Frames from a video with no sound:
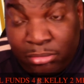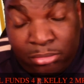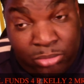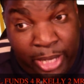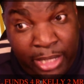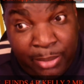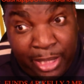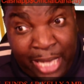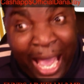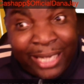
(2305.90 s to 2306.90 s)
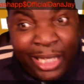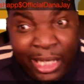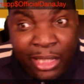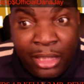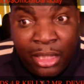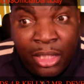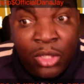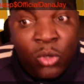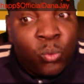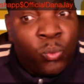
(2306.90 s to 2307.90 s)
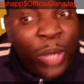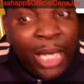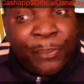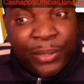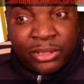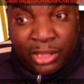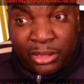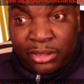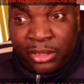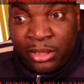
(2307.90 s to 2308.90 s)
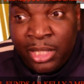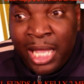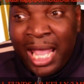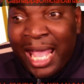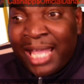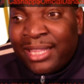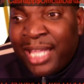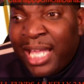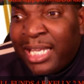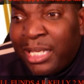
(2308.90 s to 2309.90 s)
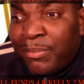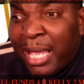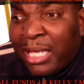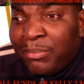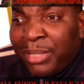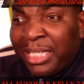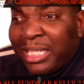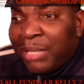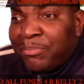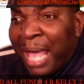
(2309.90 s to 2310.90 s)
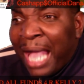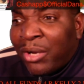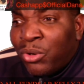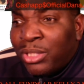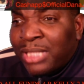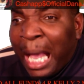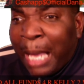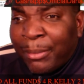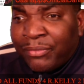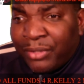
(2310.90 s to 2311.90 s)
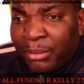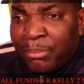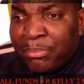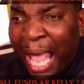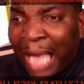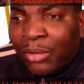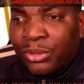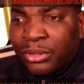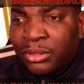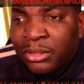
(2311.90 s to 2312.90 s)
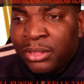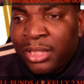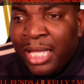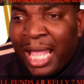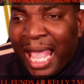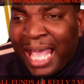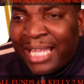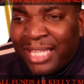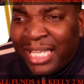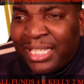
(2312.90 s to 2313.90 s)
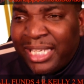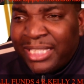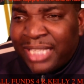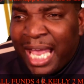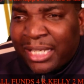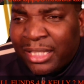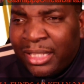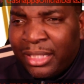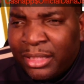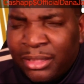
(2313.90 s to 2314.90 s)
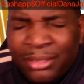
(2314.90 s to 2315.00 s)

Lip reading: Wait a minute, not he. We persisted. And then he made me get back on top of him backwards. And then he ejaculated.